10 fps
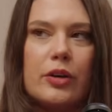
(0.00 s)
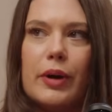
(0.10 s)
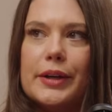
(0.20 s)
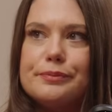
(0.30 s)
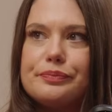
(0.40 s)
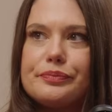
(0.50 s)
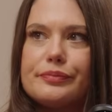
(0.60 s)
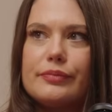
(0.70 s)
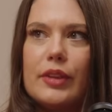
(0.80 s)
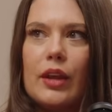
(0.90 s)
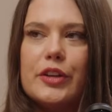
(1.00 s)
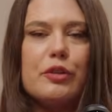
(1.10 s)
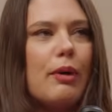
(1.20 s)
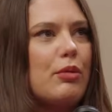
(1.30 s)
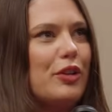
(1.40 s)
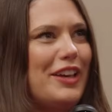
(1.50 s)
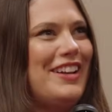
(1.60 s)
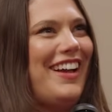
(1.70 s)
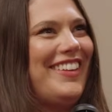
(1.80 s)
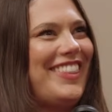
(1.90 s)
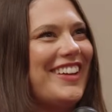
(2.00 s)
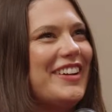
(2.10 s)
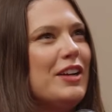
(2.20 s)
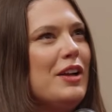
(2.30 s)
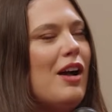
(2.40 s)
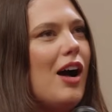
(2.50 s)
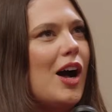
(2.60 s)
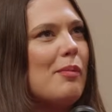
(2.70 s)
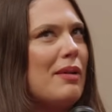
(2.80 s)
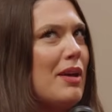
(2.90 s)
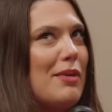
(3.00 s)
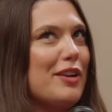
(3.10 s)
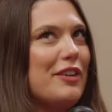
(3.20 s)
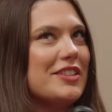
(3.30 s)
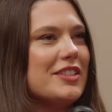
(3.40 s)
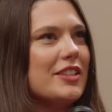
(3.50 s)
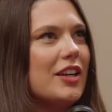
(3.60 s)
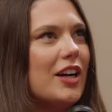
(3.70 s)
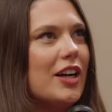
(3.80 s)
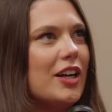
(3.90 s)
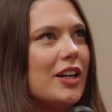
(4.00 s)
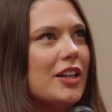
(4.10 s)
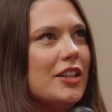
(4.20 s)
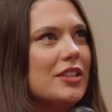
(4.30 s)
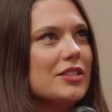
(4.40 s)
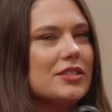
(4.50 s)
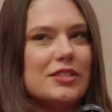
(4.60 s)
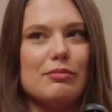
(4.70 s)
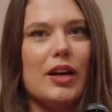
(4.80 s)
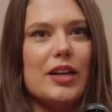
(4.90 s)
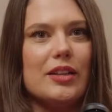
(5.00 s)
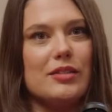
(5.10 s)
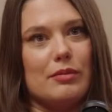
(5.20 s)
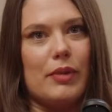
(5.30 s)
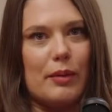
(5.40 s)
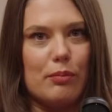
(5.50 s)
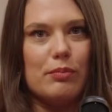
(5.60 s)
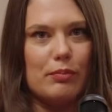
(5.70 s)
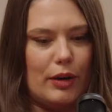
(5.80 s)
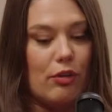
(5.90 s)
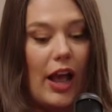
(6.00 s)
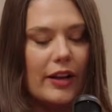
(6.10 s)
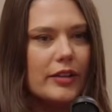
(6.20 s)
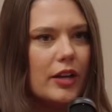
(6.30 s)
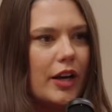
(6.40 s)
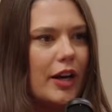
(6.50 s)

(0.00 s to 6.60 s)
do it. I do remember looking at the, maybe I manifested, my rack